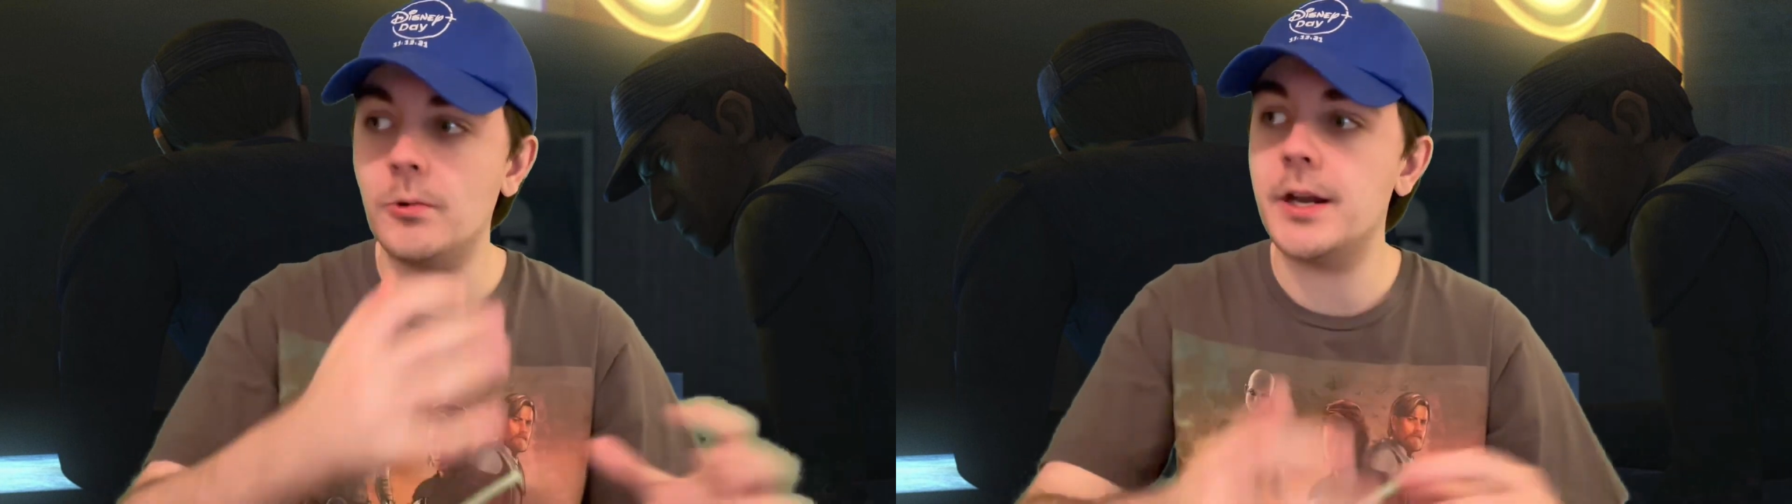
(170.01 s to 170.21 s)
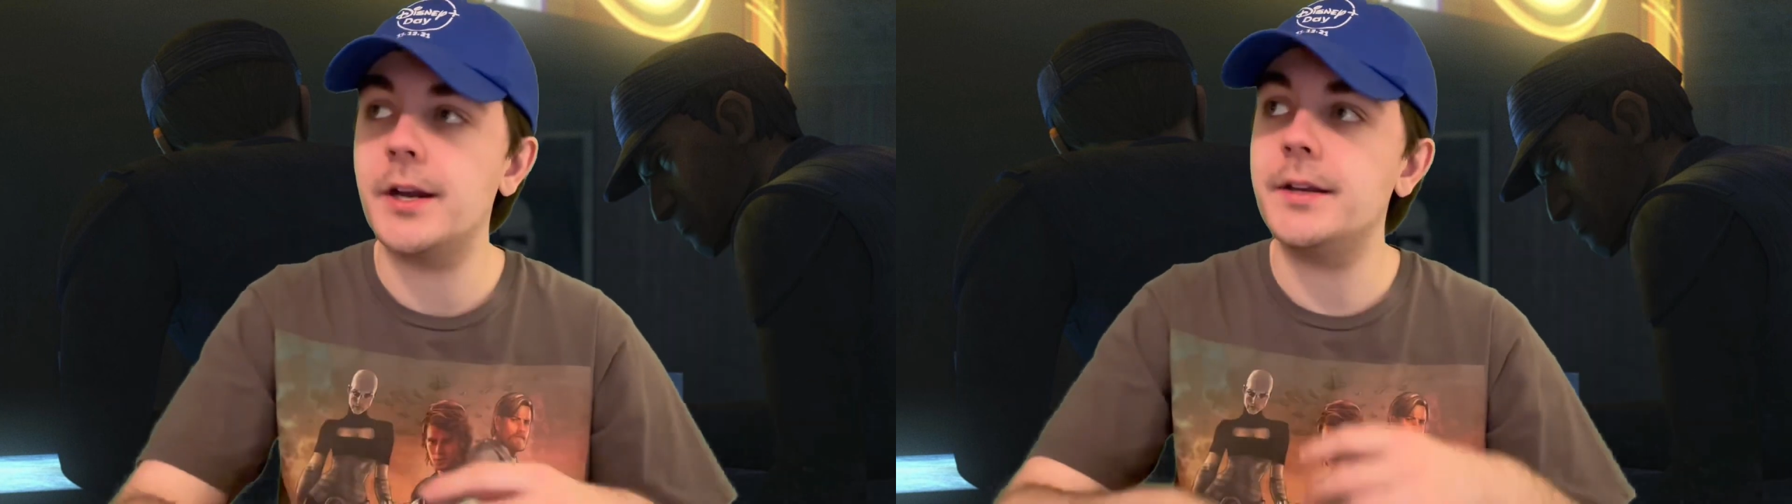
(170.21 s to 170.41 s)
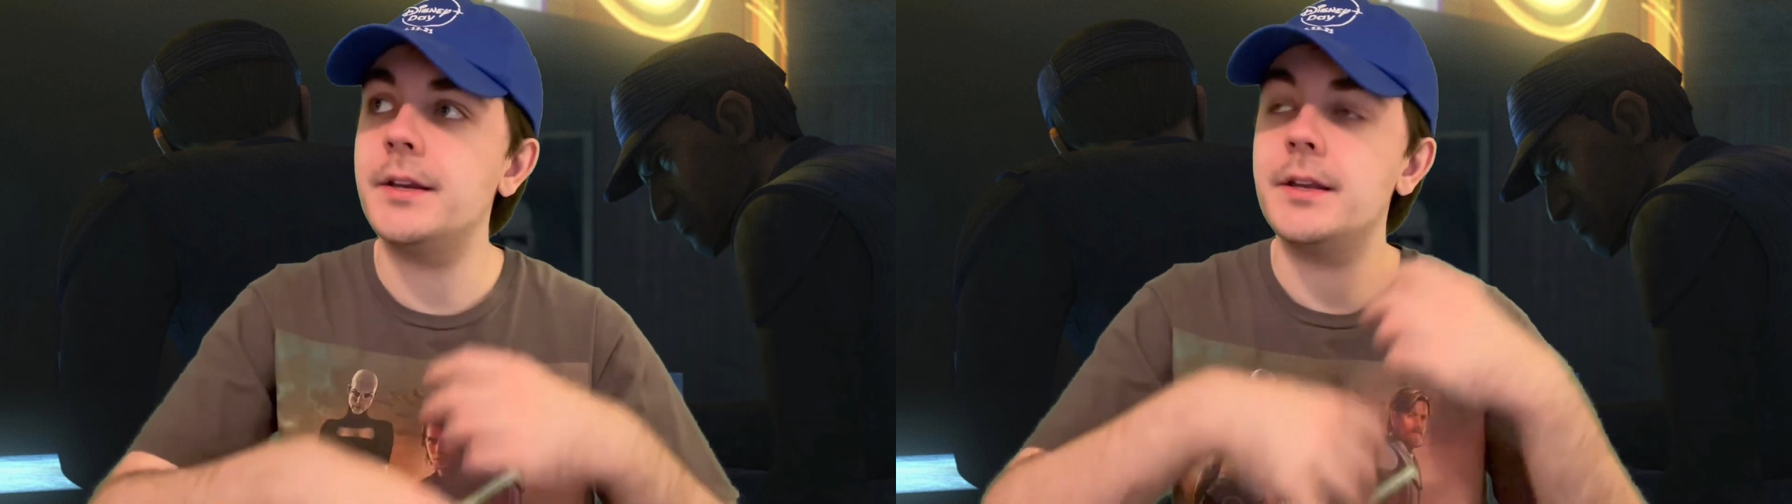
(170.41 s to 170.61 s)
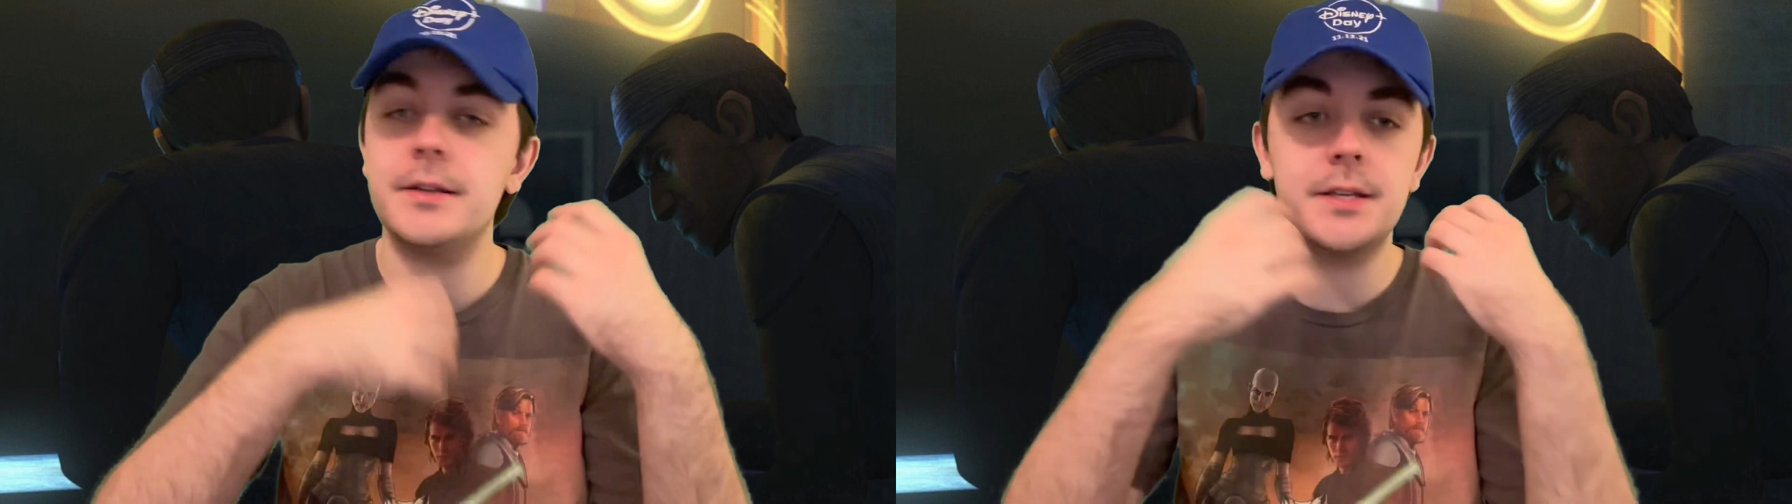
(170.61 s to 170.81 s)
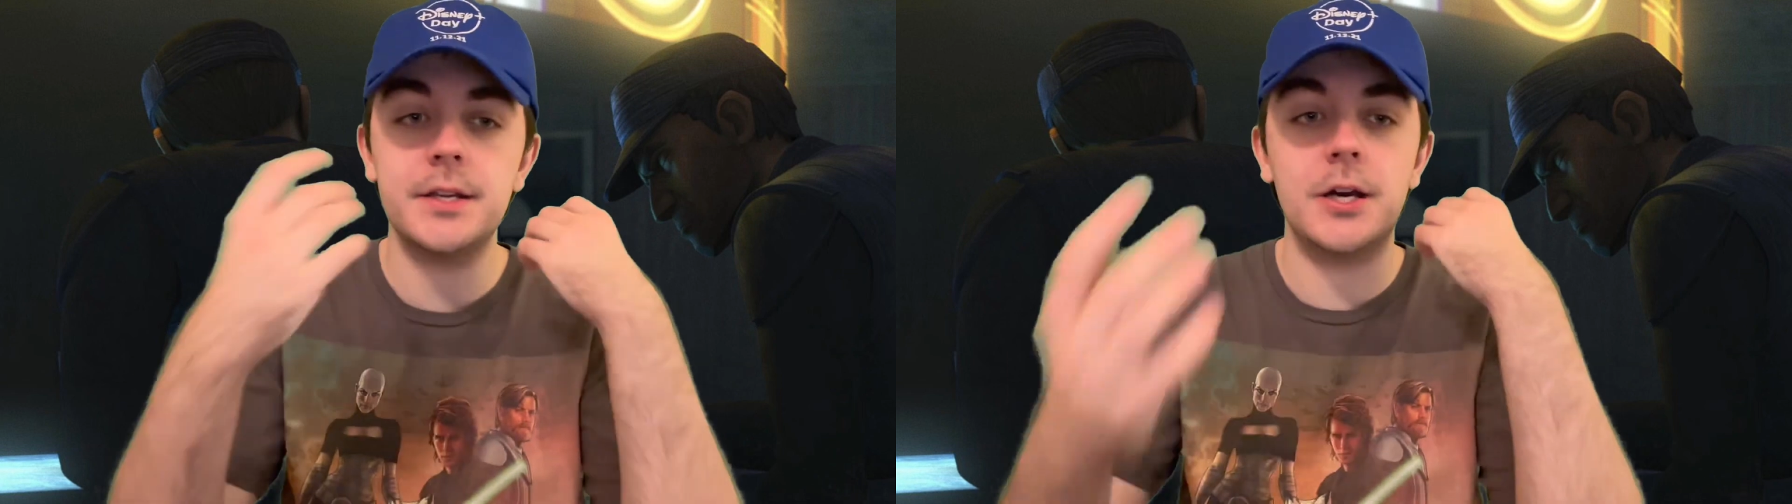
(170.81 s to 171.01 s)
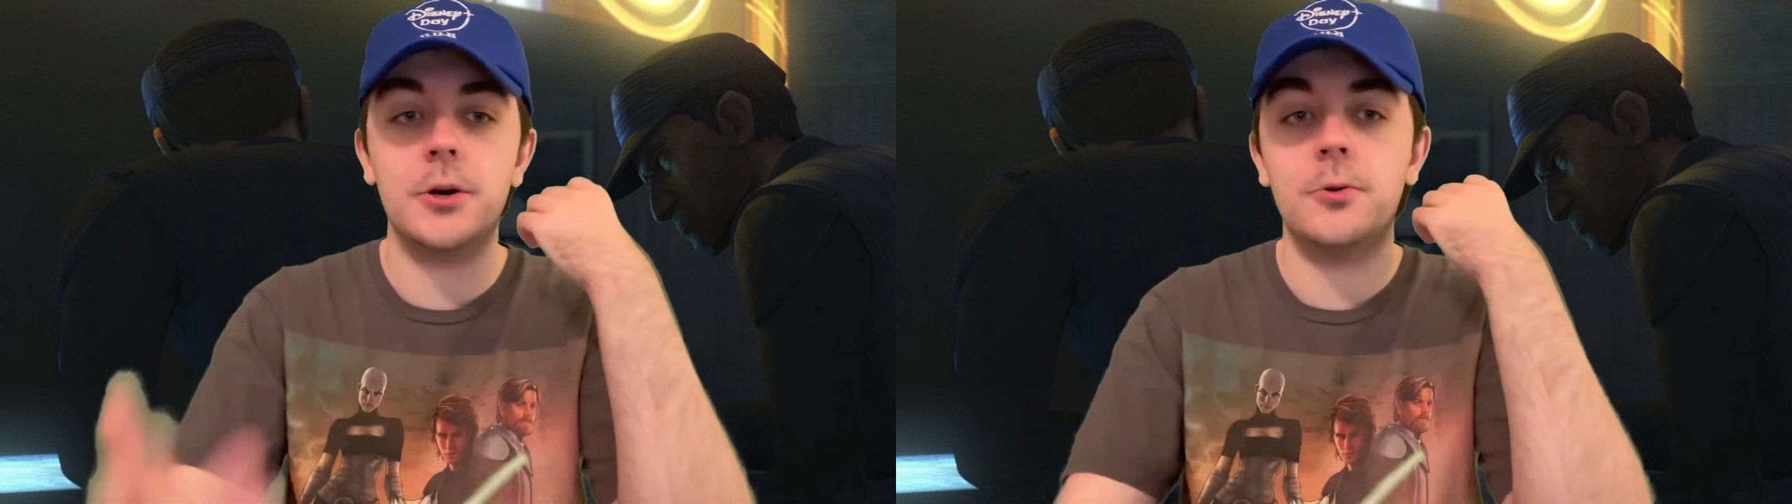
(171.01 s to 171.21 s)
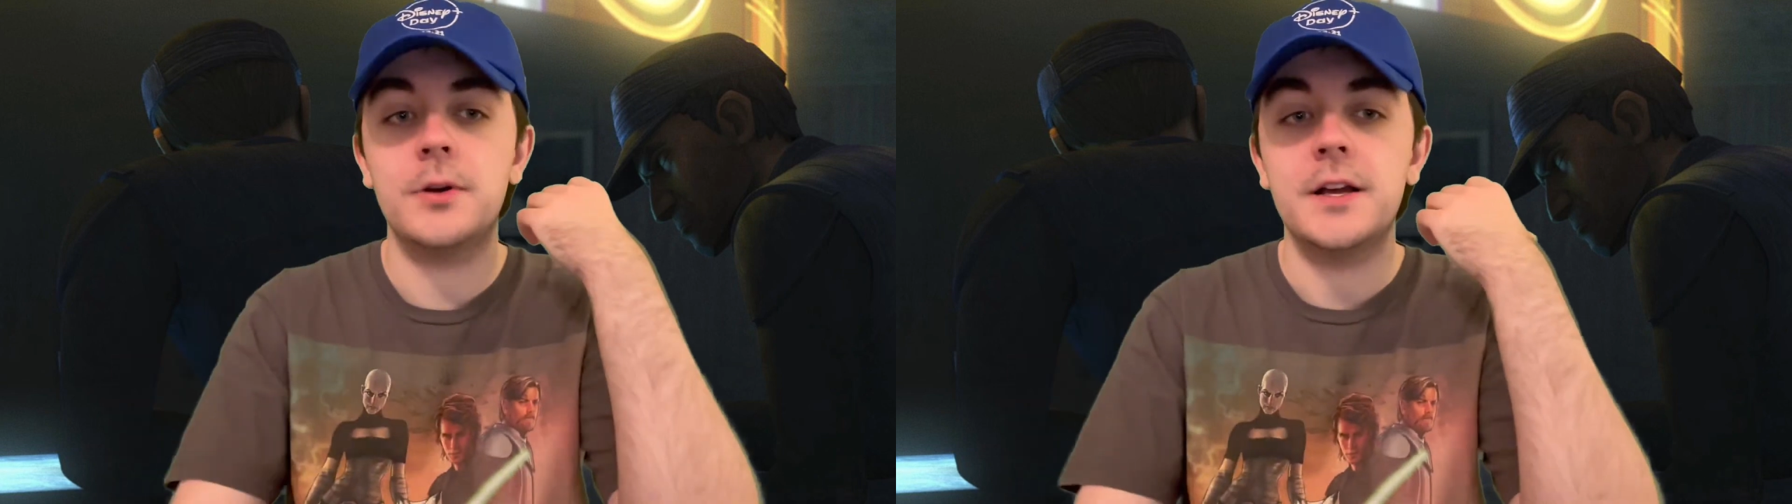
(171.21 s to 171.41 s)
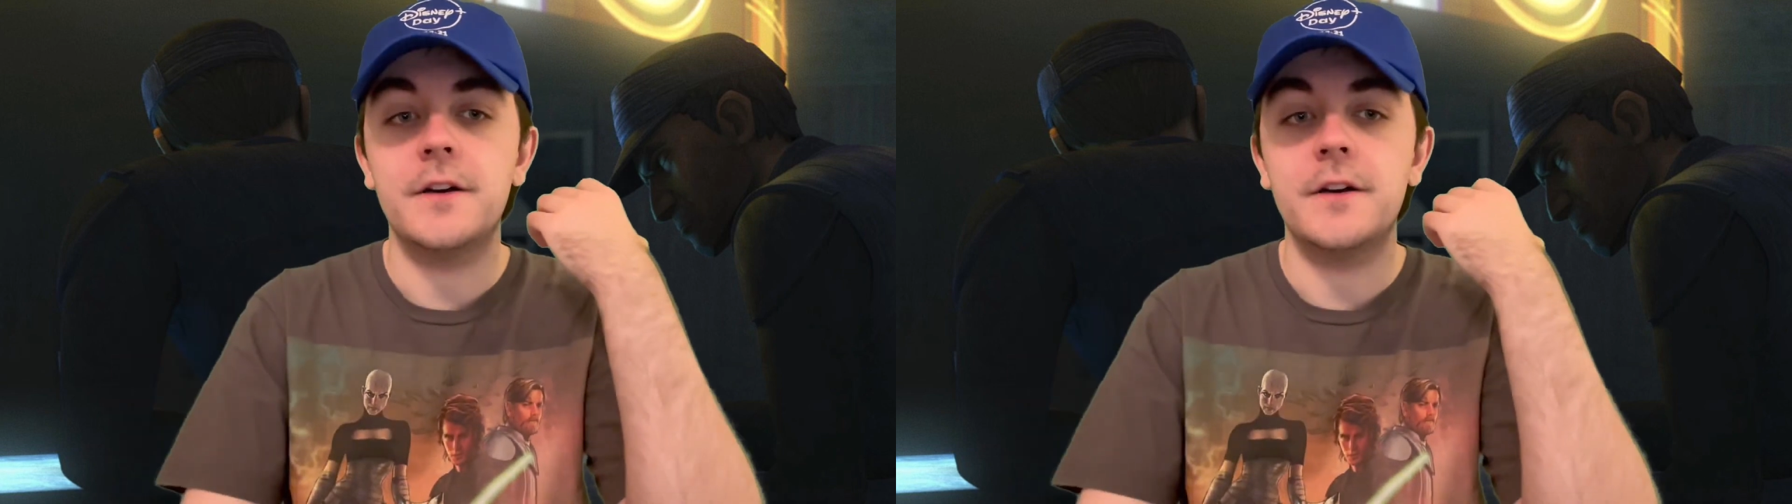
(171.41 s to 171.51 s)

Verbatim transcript: when you know